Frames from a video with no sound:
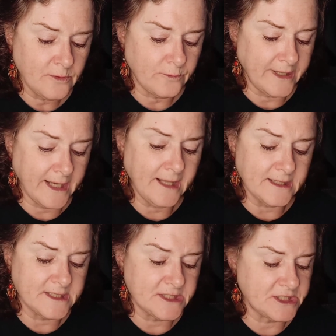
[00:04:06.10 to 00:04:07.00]

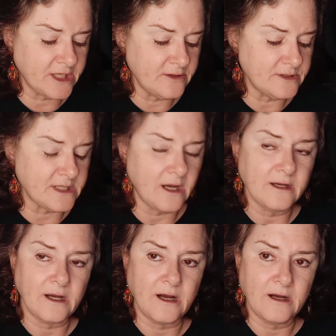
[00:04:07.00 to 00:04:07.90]
Reality shows,
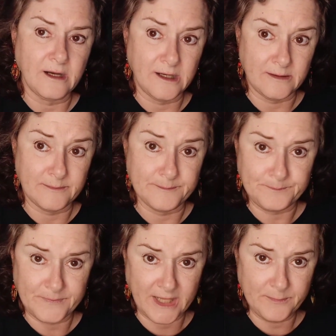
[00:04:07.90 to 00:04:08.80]

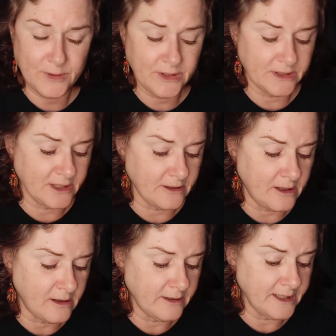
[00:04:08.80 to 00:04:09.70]
they put their
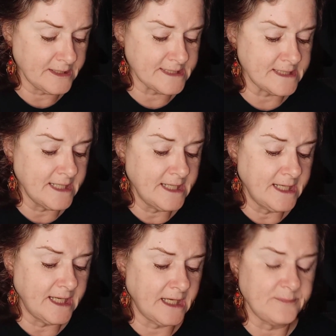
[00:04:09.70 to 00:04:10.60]
audience
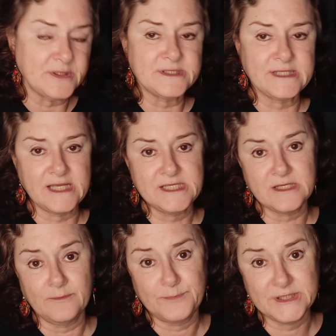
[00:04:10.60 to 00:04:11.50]
in a
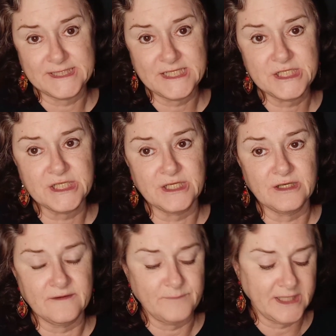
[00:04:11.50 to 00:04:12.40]
position
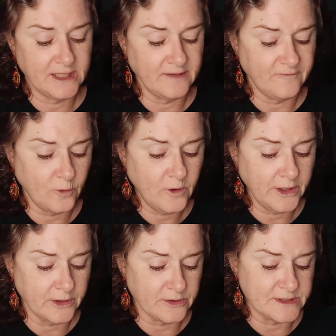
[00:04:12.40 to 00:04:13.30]
of being
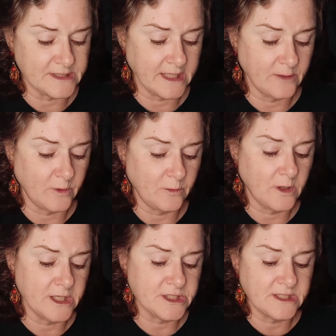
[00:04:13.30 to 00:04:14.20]
voyeurs, and we
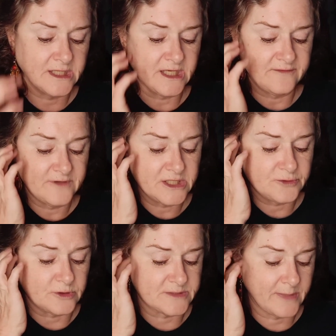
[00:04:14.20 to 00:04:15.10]
watch the
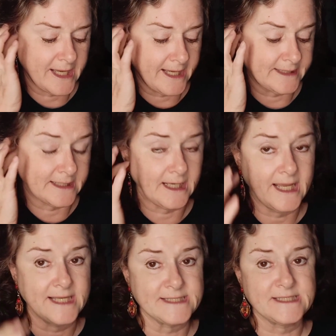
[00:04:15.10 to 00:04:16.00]
individuals behind the
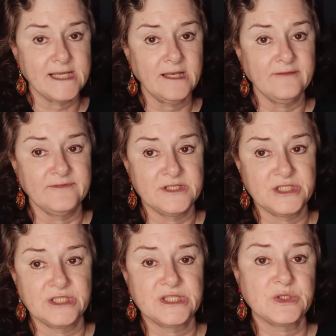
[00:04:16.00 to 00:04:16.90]
glass
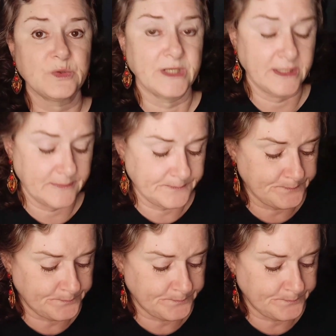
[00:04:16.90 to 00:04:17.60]
television screen.